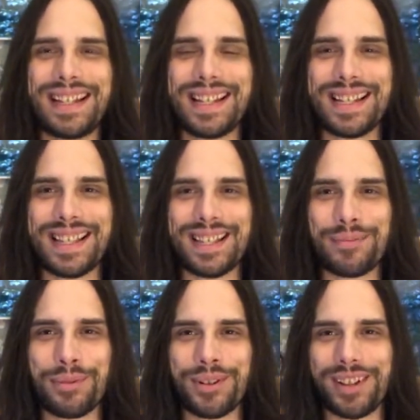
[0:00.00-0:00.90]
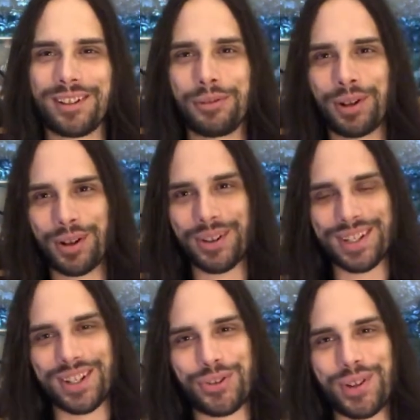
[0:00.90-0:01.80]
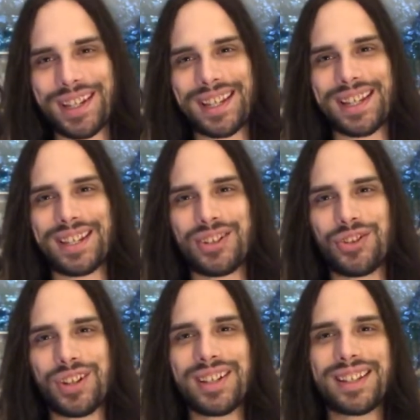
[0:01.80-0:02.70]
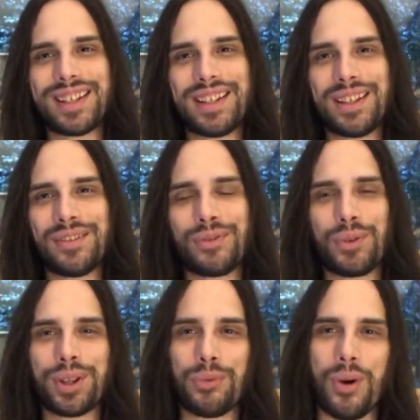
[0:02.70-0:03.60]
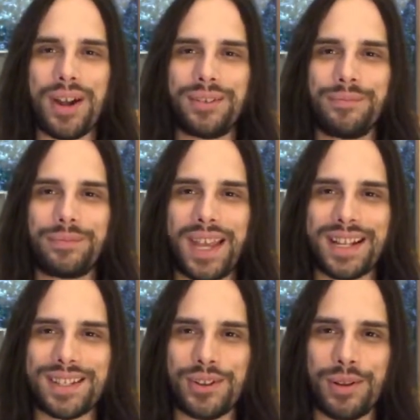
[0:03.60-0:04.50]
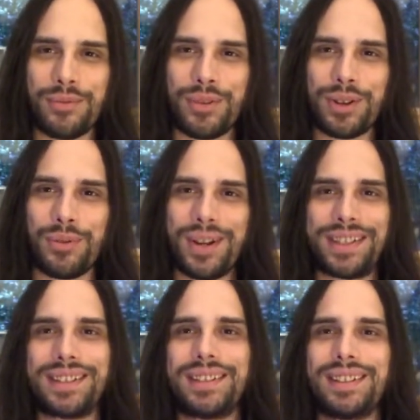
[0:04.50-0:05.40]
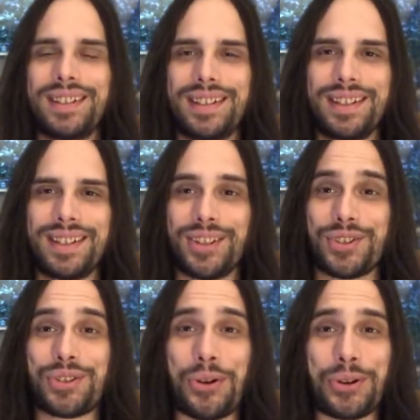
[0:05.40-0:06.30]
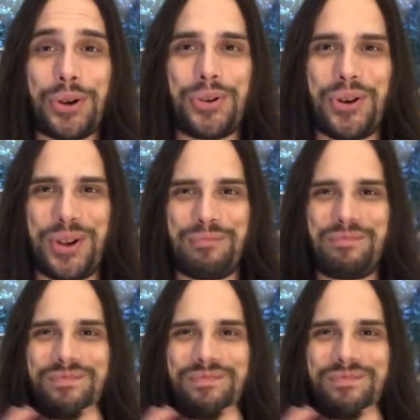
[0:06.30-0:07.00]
And this morning we're going to drink in GK41, Hexagram 41, the start codon,